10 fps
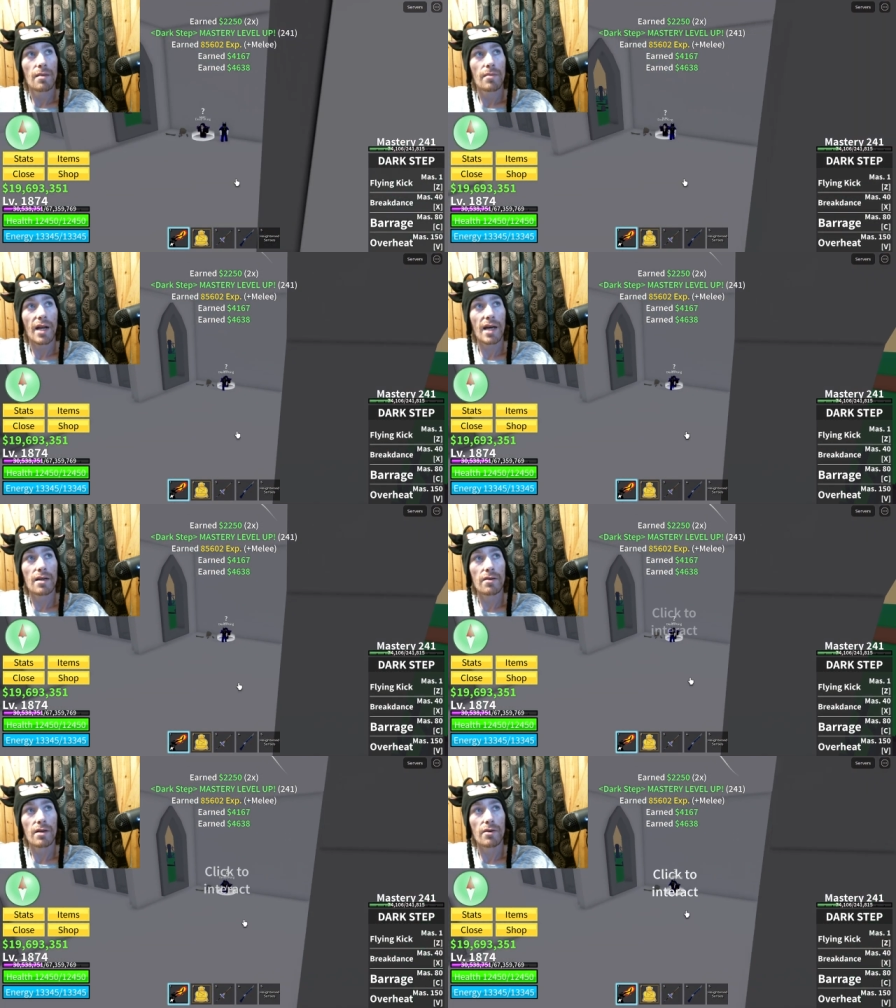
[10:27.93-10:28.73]
But I
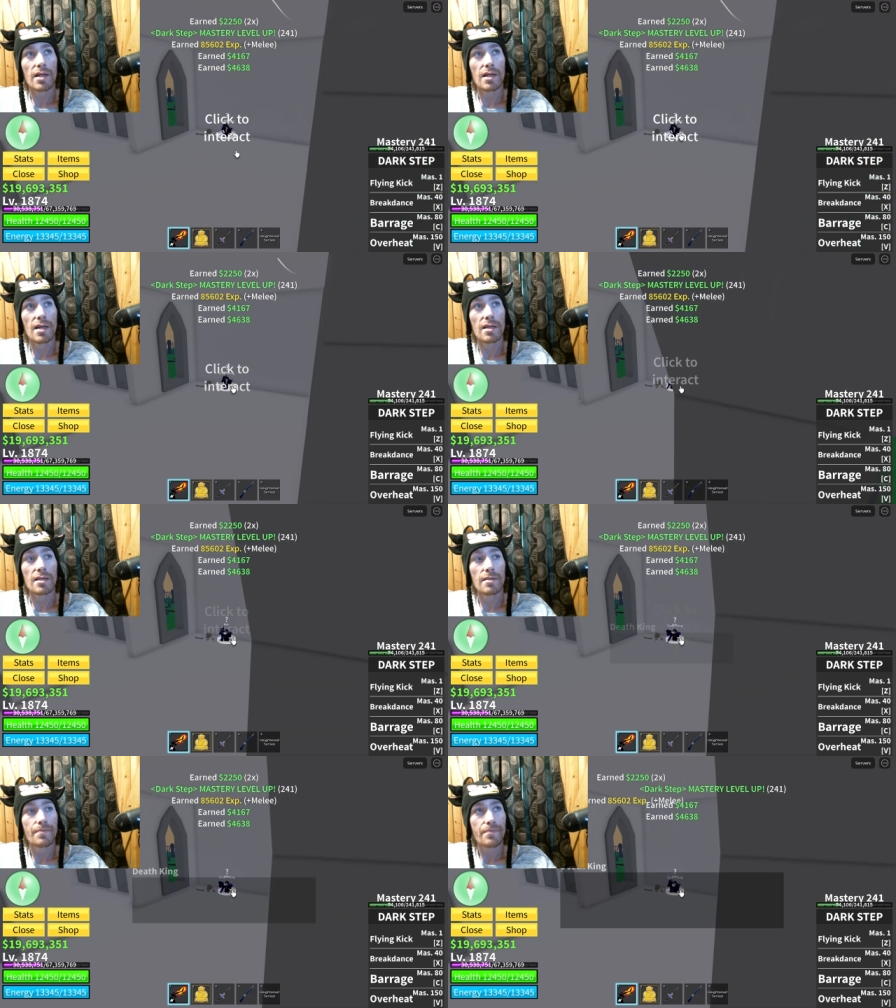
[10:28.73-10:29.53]
don't know what it does.
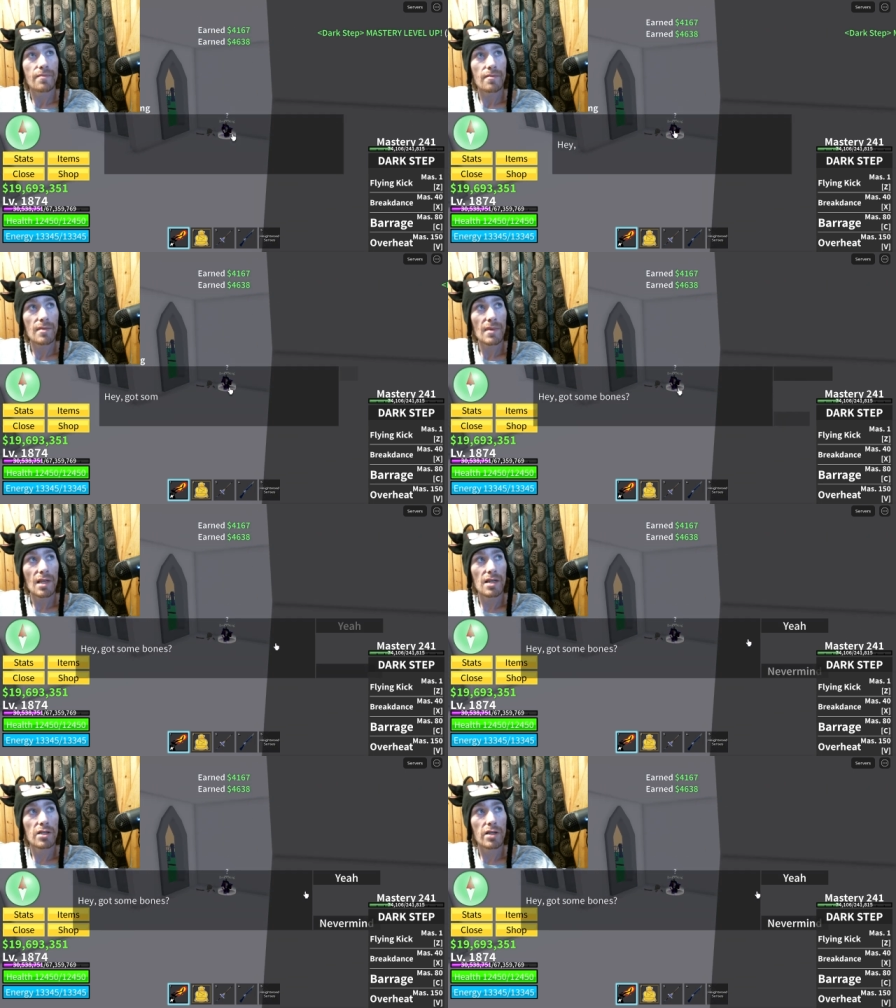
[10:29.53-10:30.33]

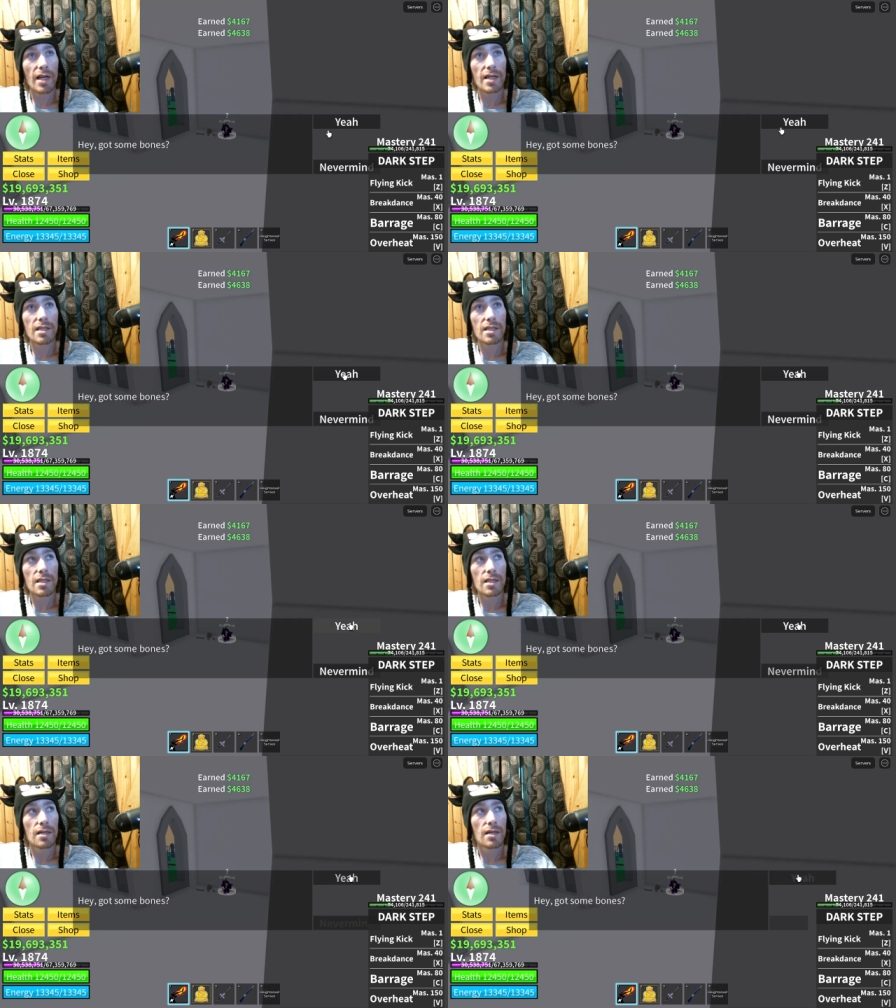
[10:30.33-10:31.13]
So
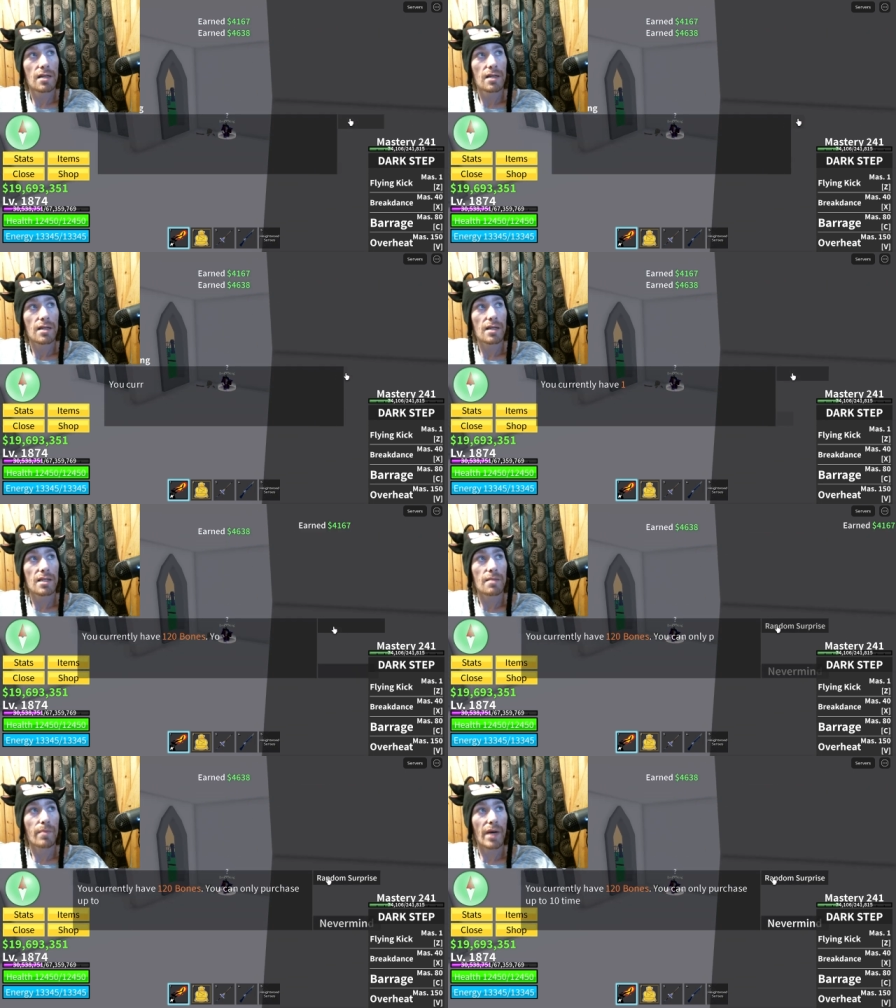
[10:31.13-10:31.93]
let's get
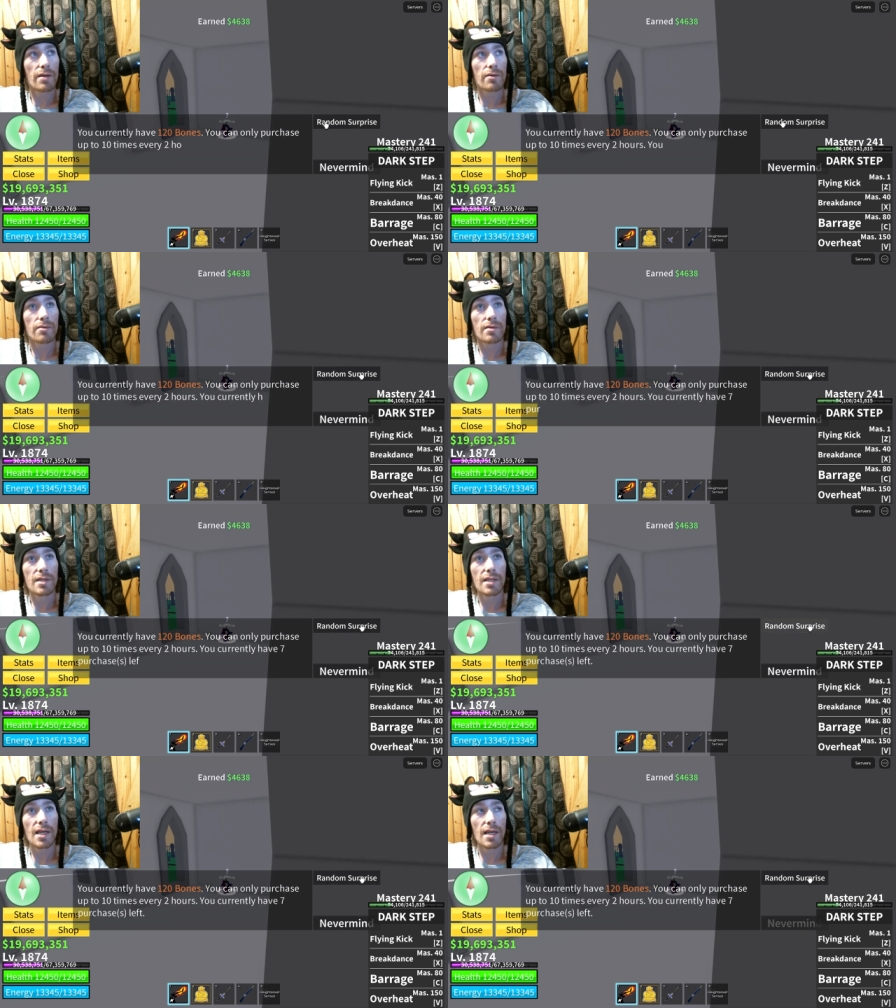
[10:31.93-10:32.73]
some
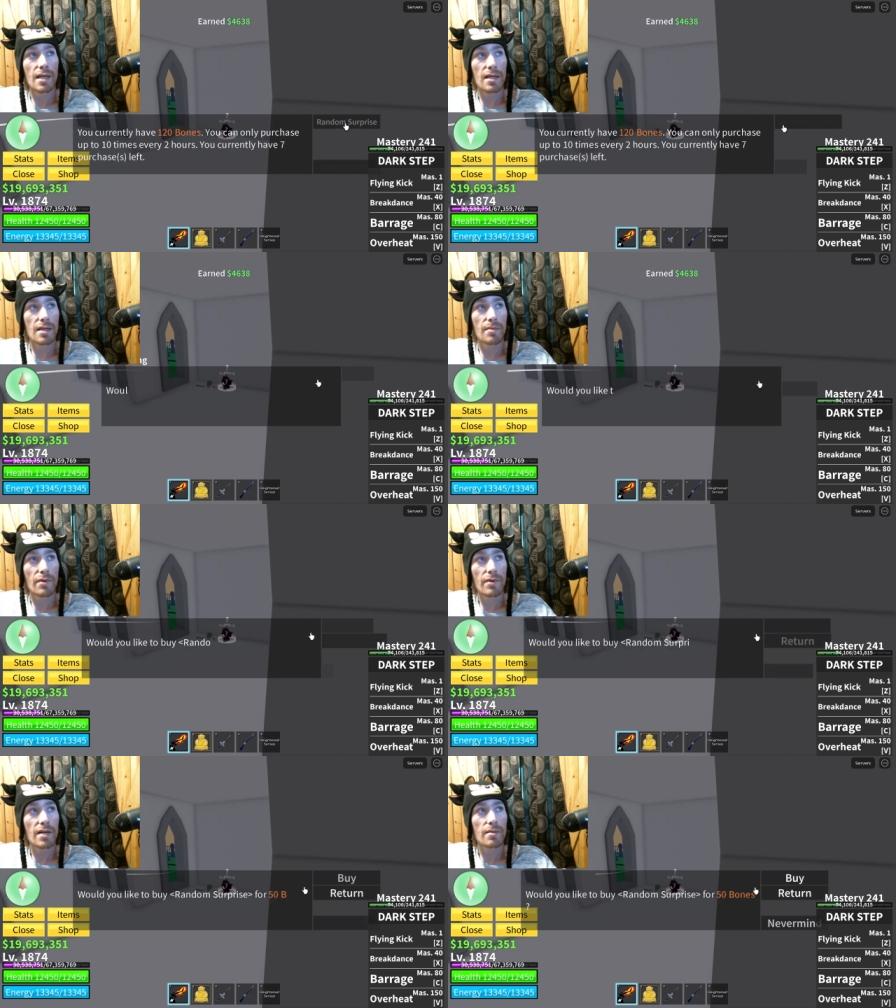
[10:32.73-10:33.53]
bones. Yeah, give me a
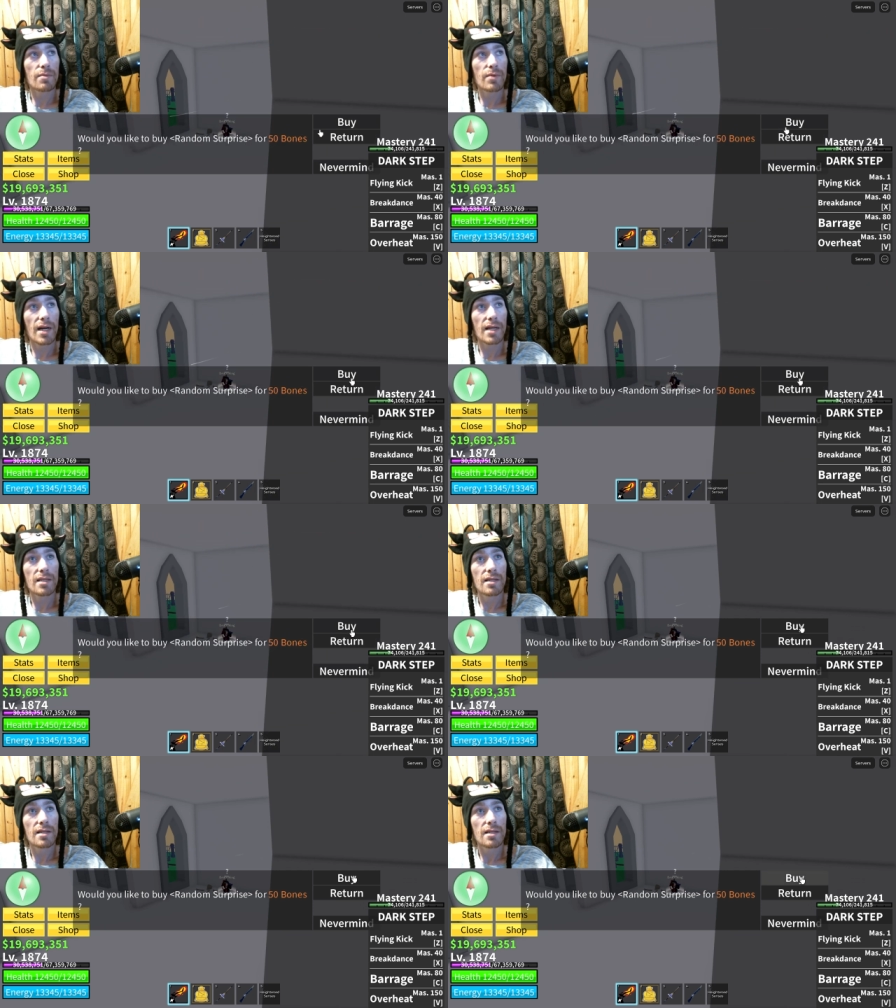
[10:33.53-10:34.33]
random
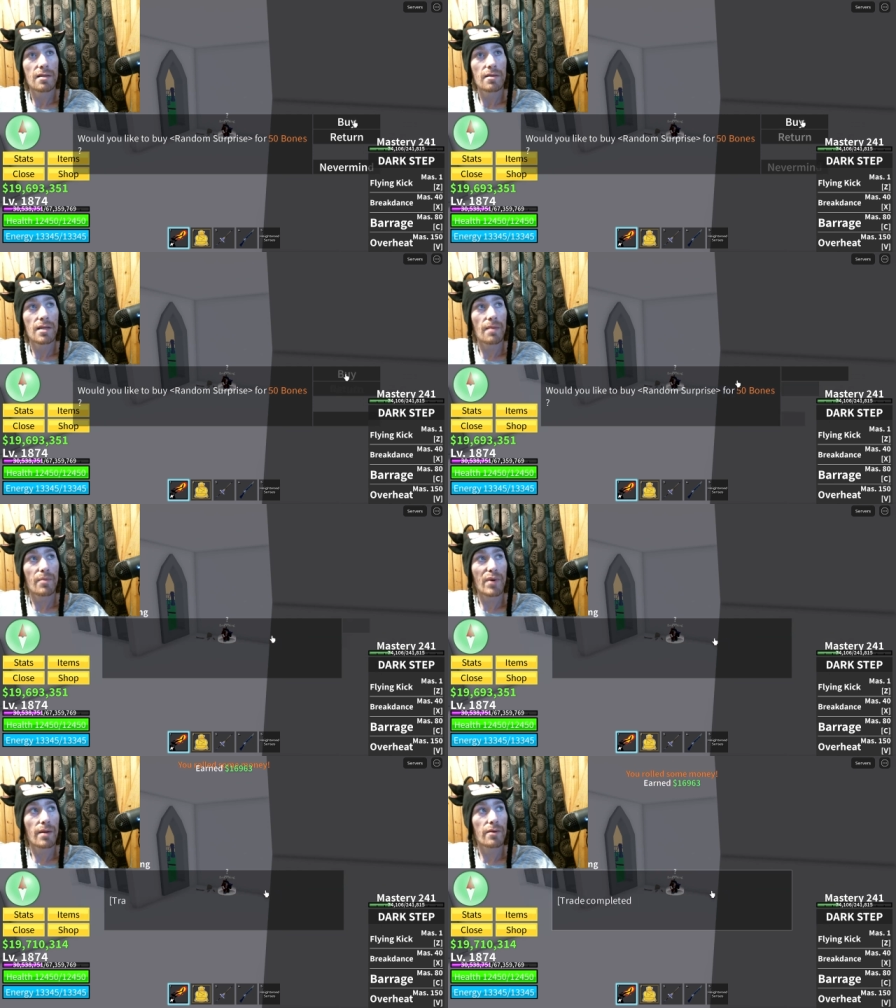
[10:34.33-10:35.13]
surprise. Yeah,
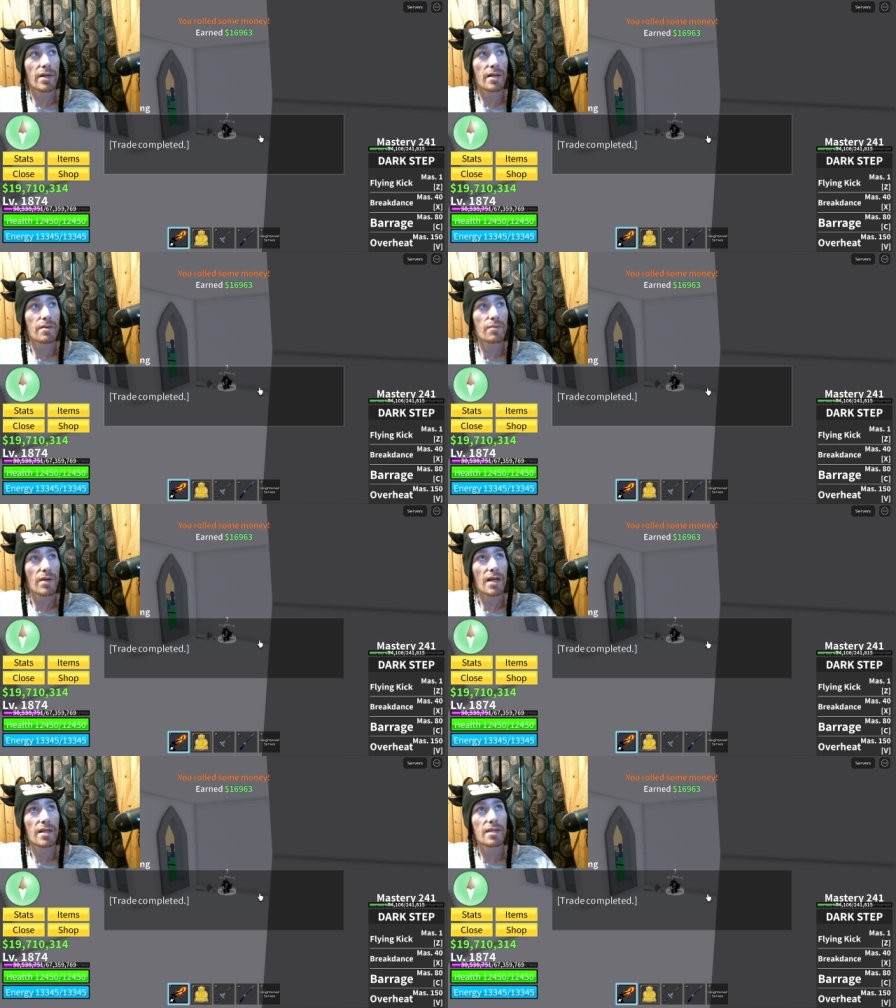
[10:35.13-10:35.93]
buy a random
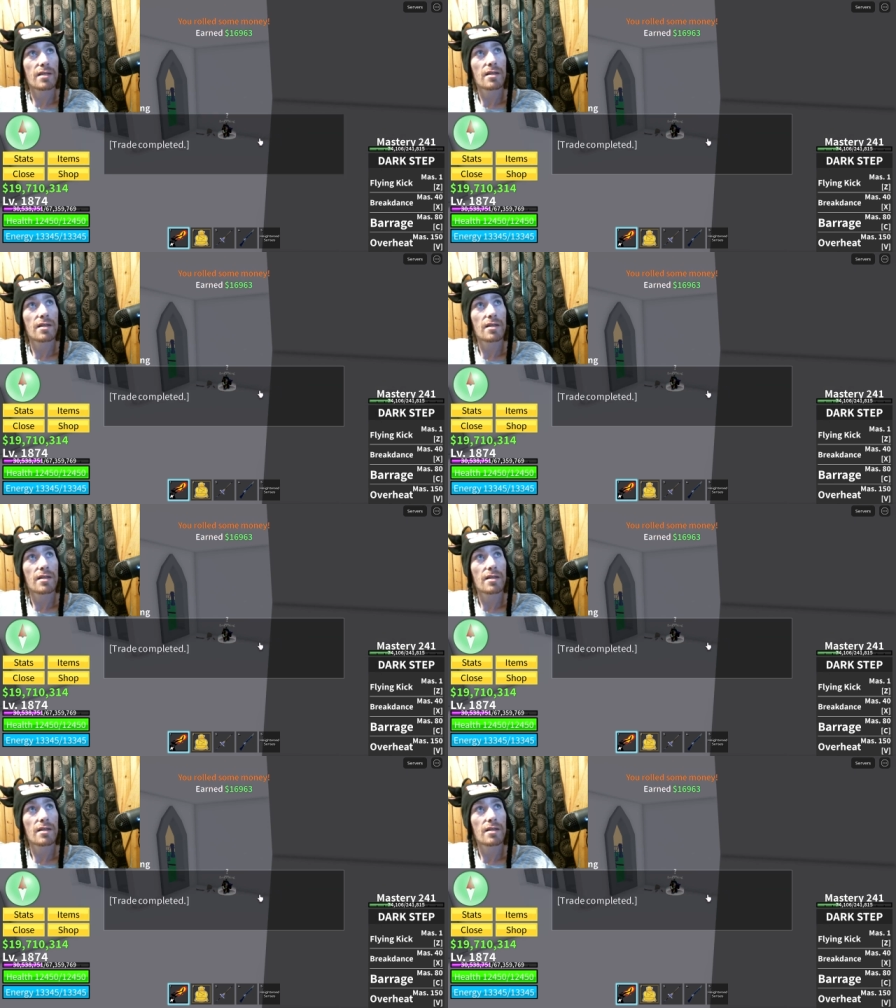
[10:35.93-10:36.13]
surprise.